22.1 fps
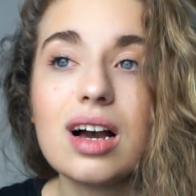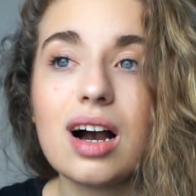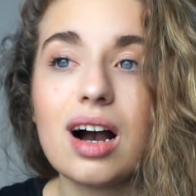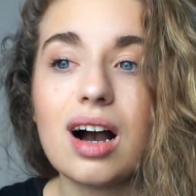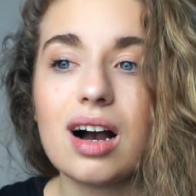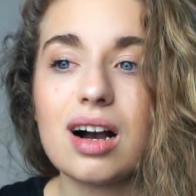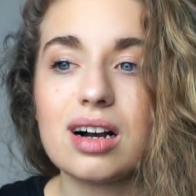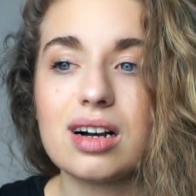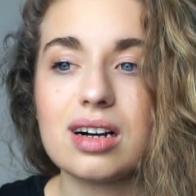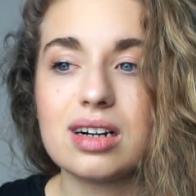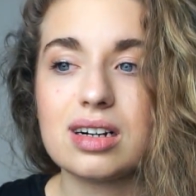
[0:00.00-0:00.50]

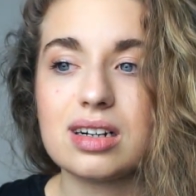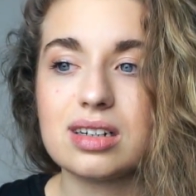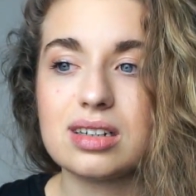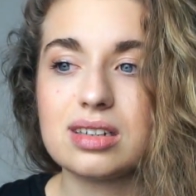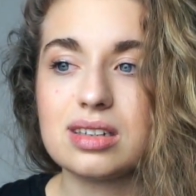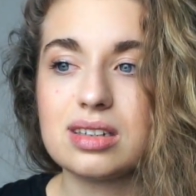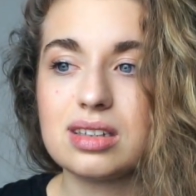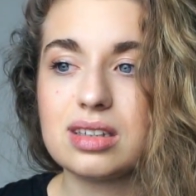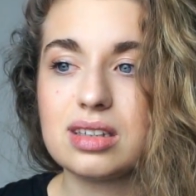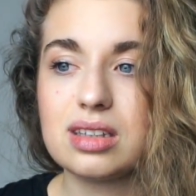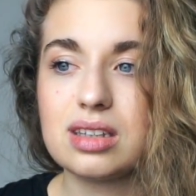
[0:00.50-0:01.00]

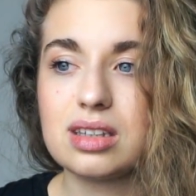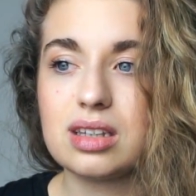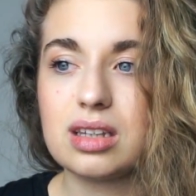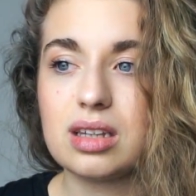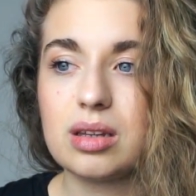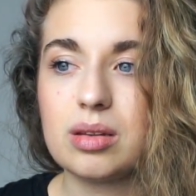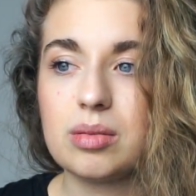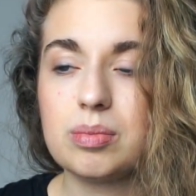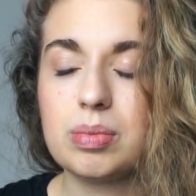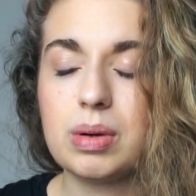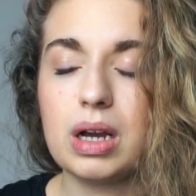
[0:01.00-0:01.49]

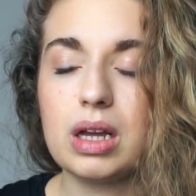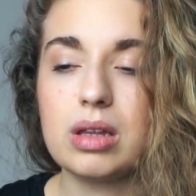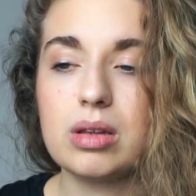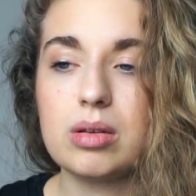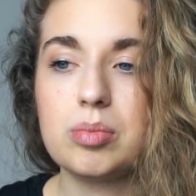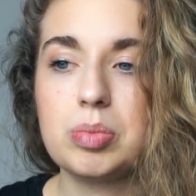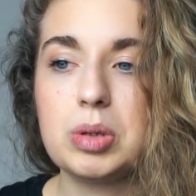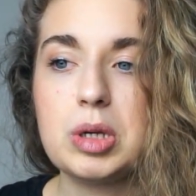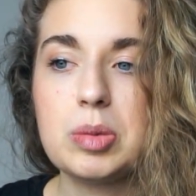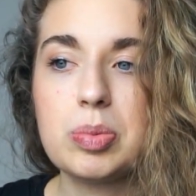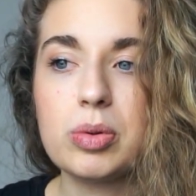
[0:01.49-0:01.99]

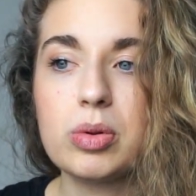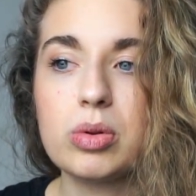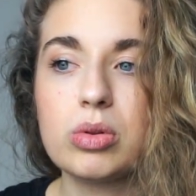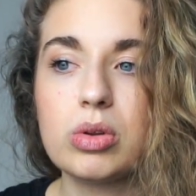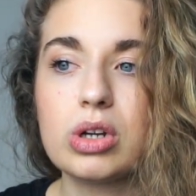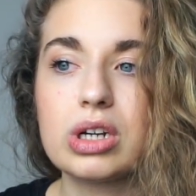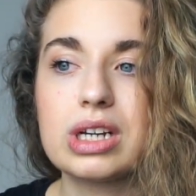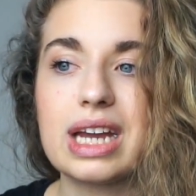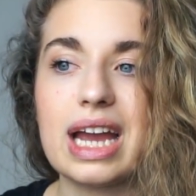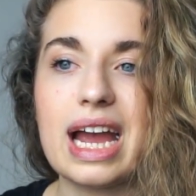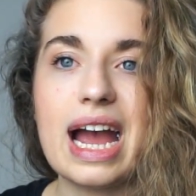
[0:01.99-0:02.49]
but people
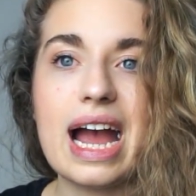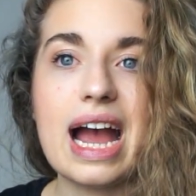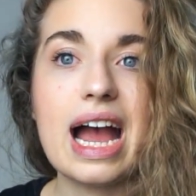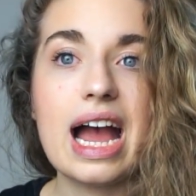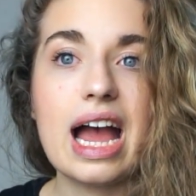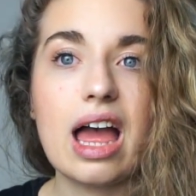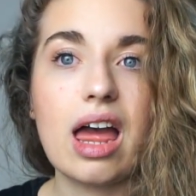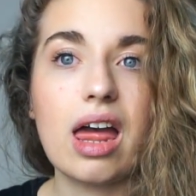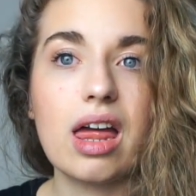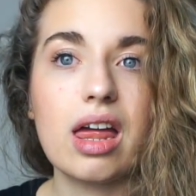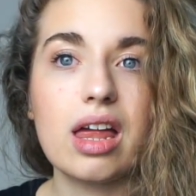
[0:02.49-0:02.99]
look
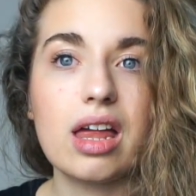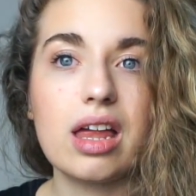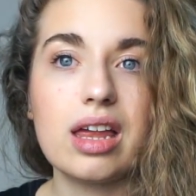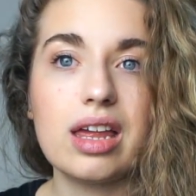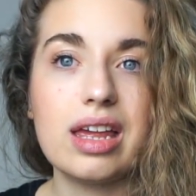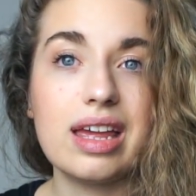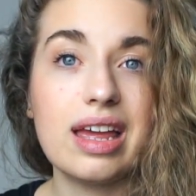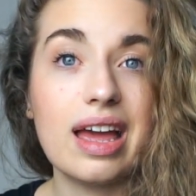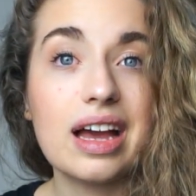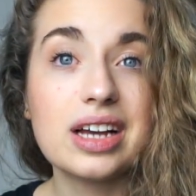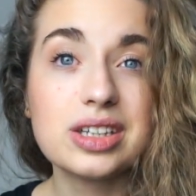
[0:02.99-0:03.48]
at
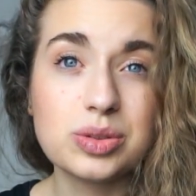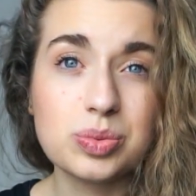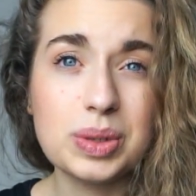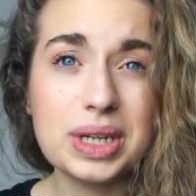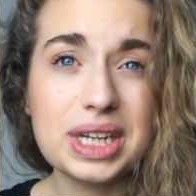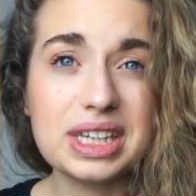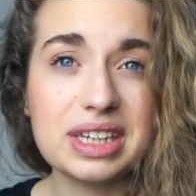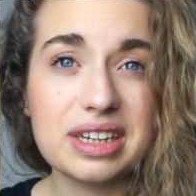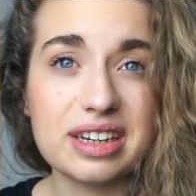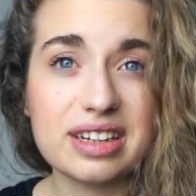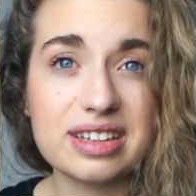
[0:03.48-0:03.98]
it as
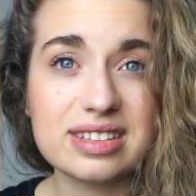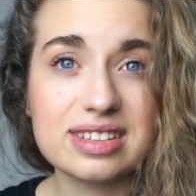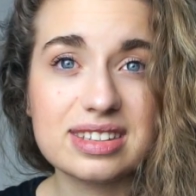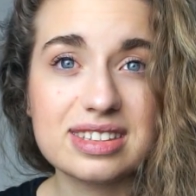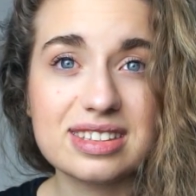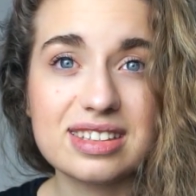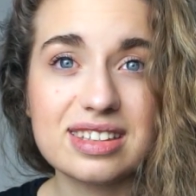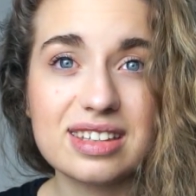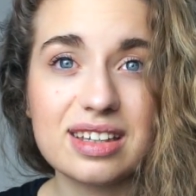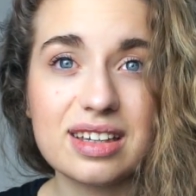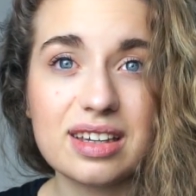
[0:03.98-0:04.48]

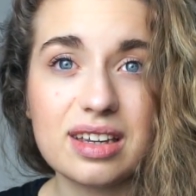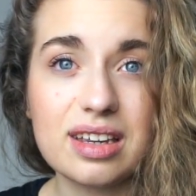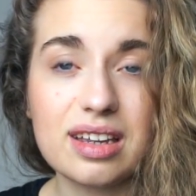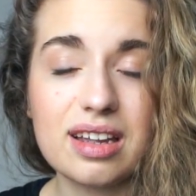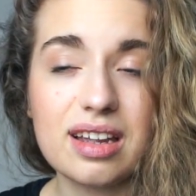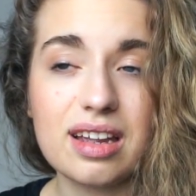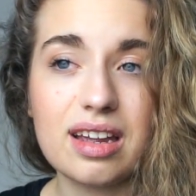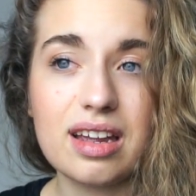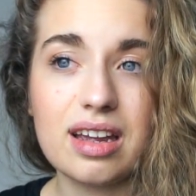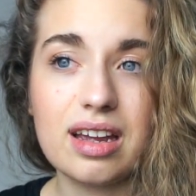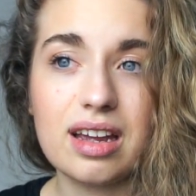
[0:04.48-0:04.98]
weakness.
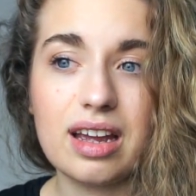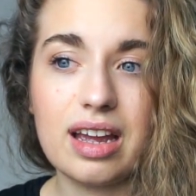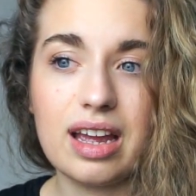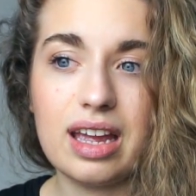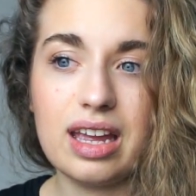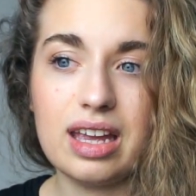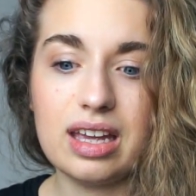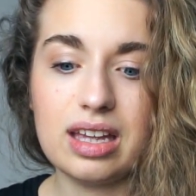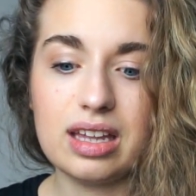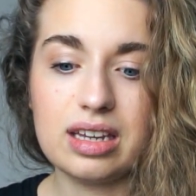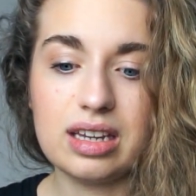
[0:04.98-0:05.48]

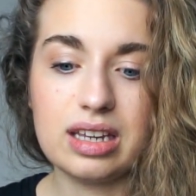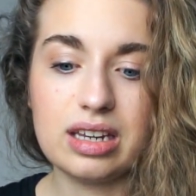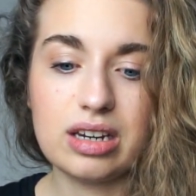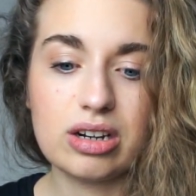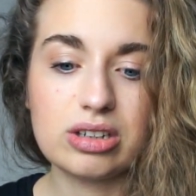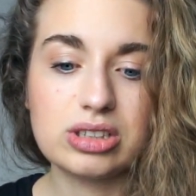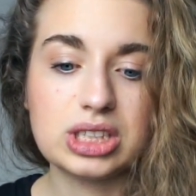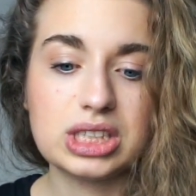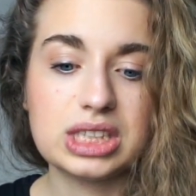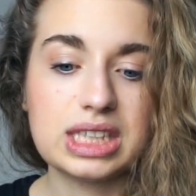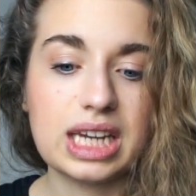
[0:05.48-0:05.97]
And in
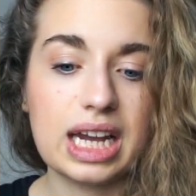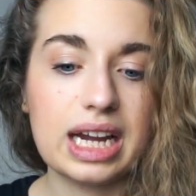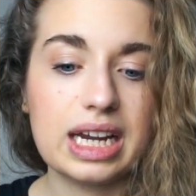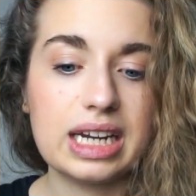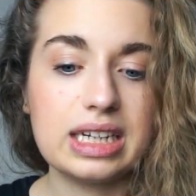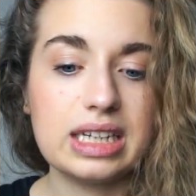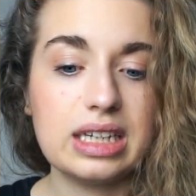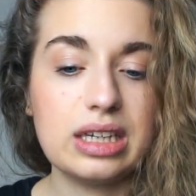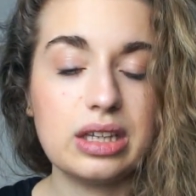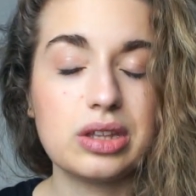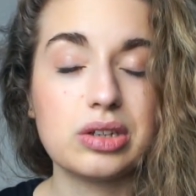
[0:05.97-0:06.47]
our
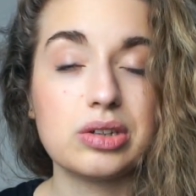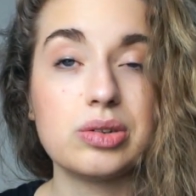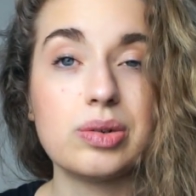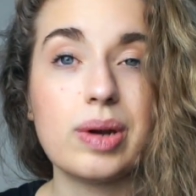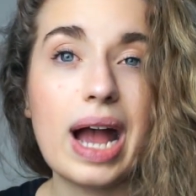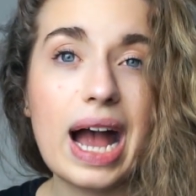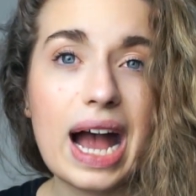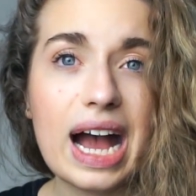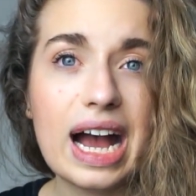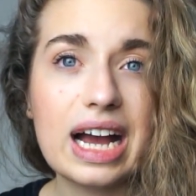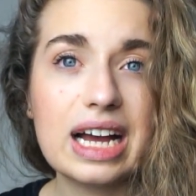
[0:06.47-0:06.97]
society, through
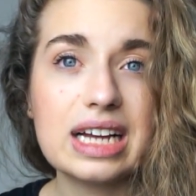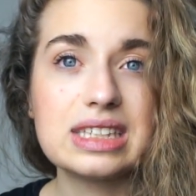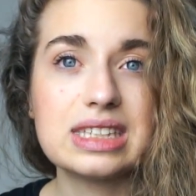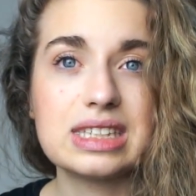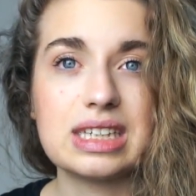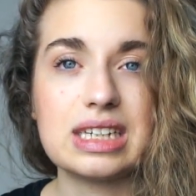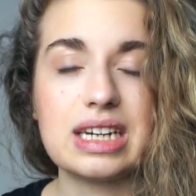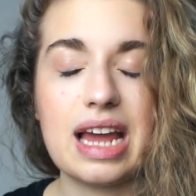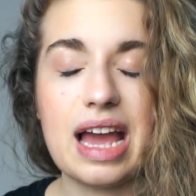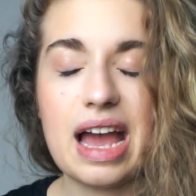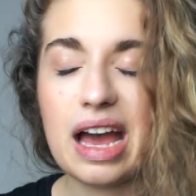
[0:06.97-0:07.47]

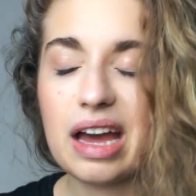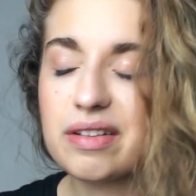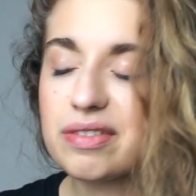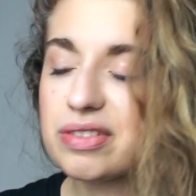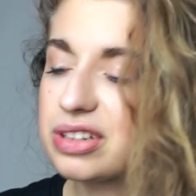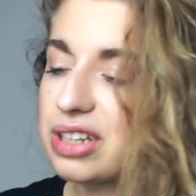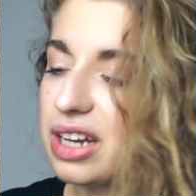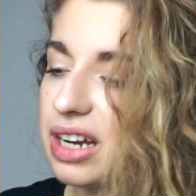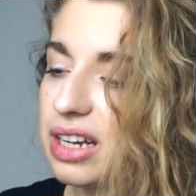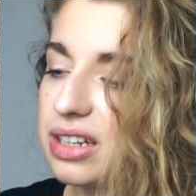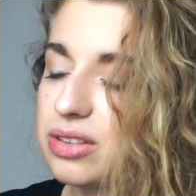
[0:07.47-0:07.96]
ads and
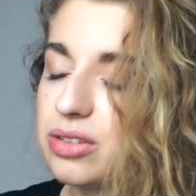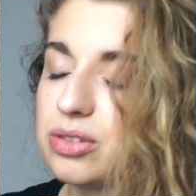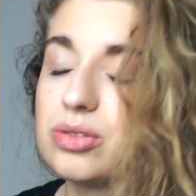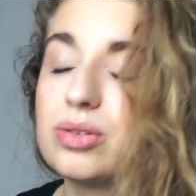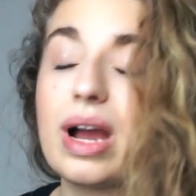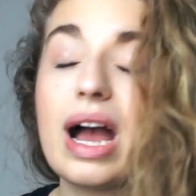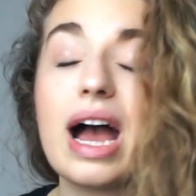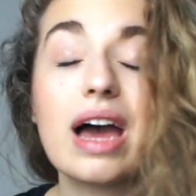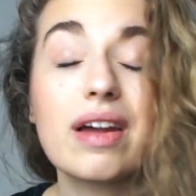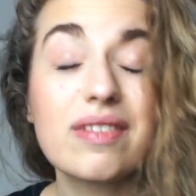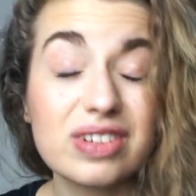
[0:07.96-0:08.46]
through
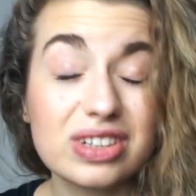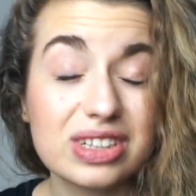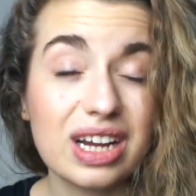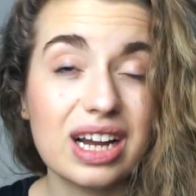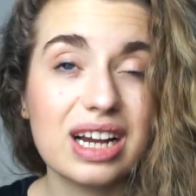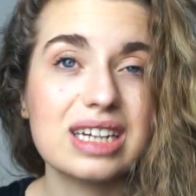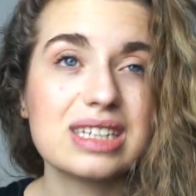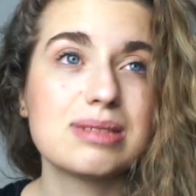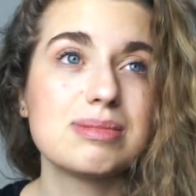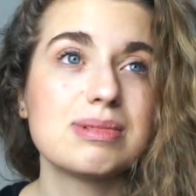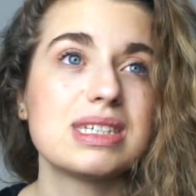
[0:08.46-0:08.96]

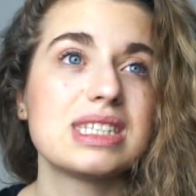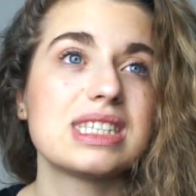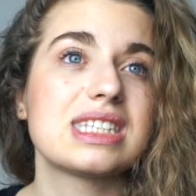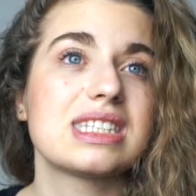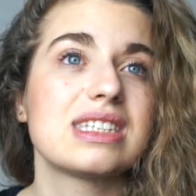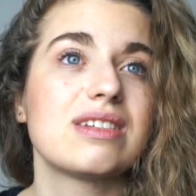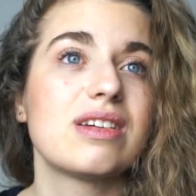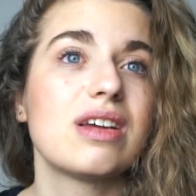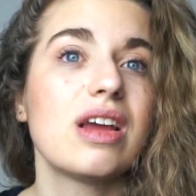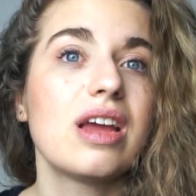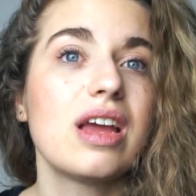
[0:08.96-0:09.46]
advertisements
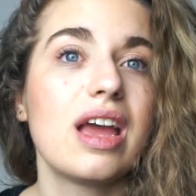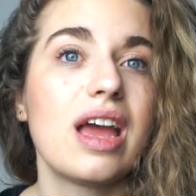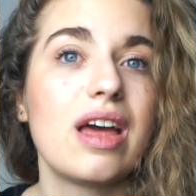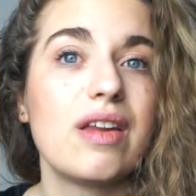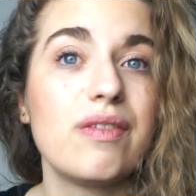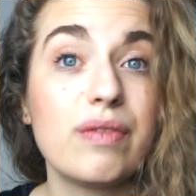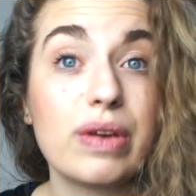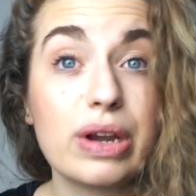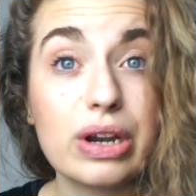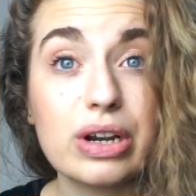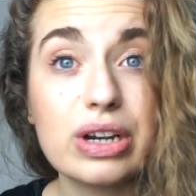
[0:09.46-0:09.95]

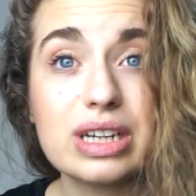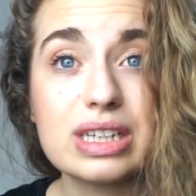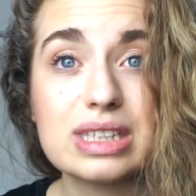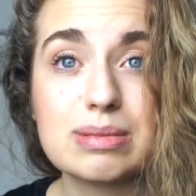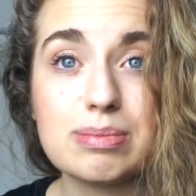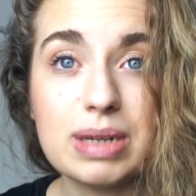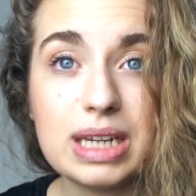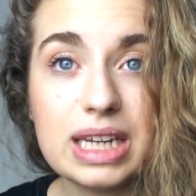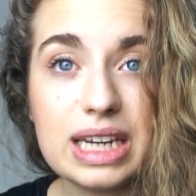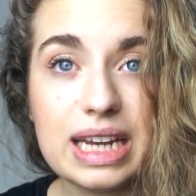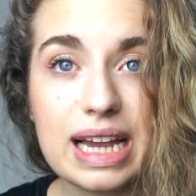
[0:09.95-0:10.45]
and various
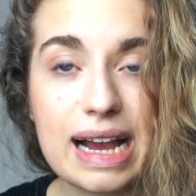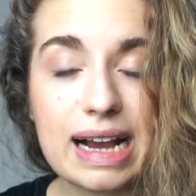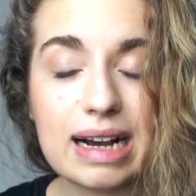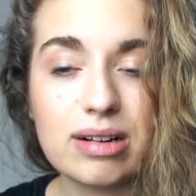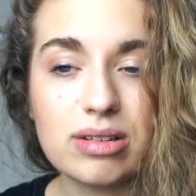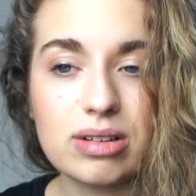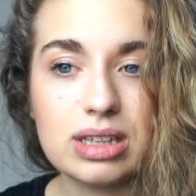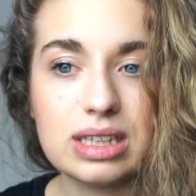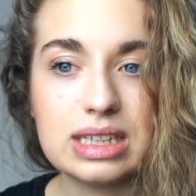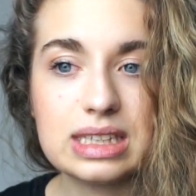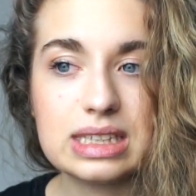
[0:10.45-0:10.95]
media
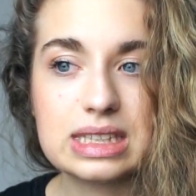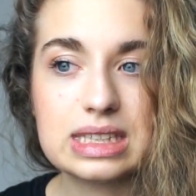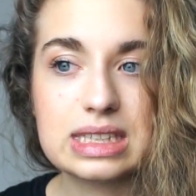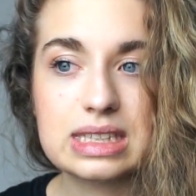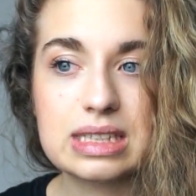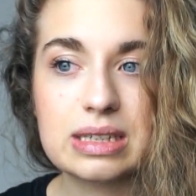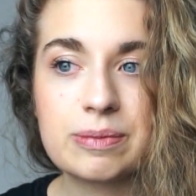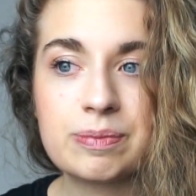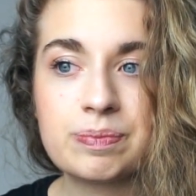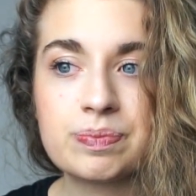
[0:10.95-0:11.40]
outlets,